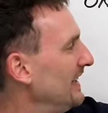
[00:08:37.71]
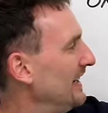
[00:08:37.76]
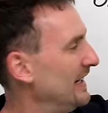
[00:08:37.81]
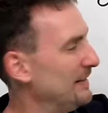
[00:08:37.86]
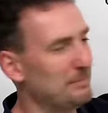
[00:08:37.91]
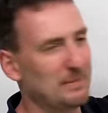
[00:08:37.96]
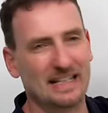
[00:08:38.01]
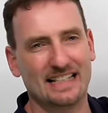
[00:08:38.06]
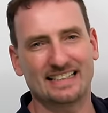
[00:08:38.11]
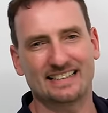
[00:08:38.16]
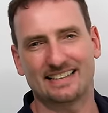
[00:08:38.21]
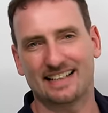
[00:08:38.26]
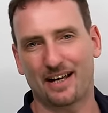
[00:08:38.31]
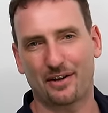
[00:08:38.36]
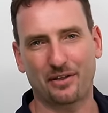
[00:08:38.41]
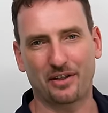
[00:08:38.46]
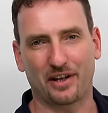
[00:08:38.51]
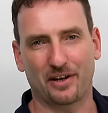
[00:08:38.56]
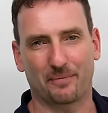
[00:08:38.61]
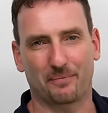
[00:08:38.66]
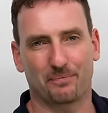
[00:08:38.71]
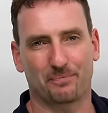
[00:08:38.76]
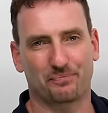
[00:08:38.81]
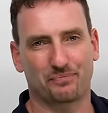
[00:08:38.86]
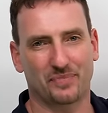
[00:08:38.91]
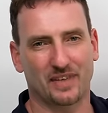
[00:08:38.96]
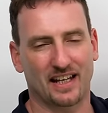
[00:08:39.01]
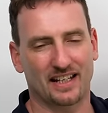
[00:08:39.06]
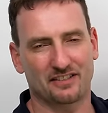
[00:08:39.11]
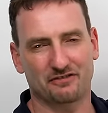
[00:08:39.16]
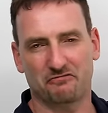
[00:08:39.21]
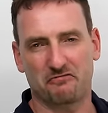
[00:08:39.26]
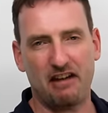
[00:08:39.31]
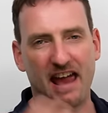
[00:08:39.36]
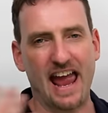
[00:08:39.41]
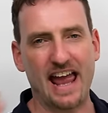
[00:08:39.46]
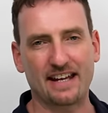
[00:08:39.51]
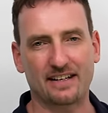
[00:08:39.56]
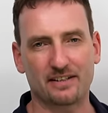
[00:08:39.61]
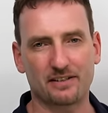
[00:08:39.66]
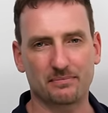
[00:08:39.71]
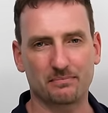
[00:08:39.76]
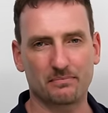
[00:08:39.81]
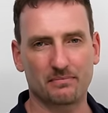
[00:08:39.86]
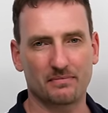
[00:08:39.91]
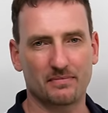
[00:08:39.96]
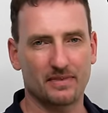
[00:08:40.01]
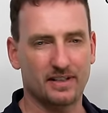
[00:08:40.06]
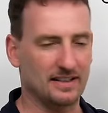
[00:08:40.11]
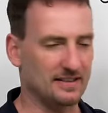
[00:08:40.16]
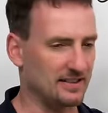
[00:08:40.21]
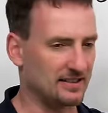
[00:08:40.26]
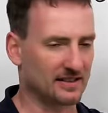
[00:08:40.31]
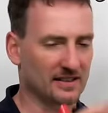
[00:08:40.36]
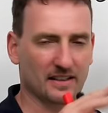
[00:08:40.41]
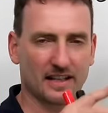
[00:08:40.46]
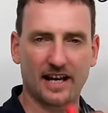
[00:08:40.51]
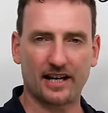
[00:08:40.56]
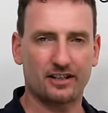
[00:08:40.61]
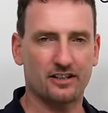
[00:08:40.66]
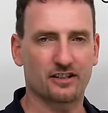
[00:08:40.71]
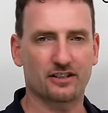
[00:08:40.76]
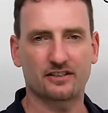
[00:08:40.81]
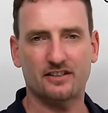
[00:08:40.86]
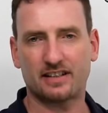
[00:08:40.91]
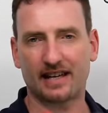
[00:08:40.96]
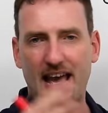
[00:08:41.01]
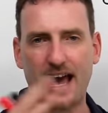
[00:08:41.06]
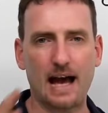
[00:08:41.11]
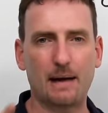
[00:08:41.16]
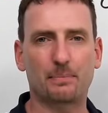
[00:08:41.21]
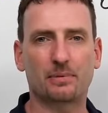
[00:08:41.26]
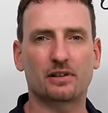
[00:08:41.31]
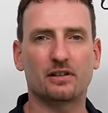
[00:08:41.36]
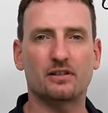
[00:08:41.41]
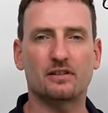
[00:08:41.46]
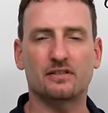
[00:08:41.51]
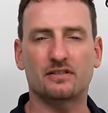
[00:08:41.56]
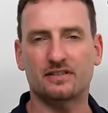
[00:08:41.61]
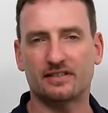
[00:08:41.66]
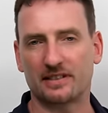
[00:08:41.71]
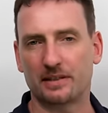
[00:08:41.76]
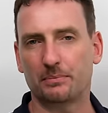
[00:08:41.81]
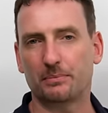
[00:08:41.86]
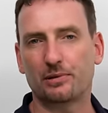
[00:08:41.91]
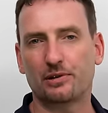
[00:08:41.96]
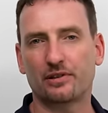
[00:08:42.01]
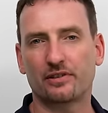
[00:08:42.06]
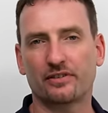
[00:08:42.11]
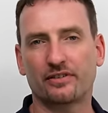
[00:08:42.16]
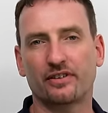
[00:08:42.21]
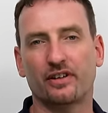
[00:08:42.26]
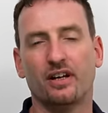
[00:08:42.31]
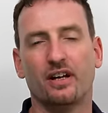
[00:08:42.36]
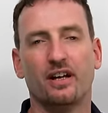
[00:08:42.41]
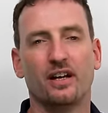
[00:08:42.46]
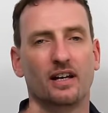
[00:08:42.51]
It means nothing. It's random. It's just letters, capitals, symbols.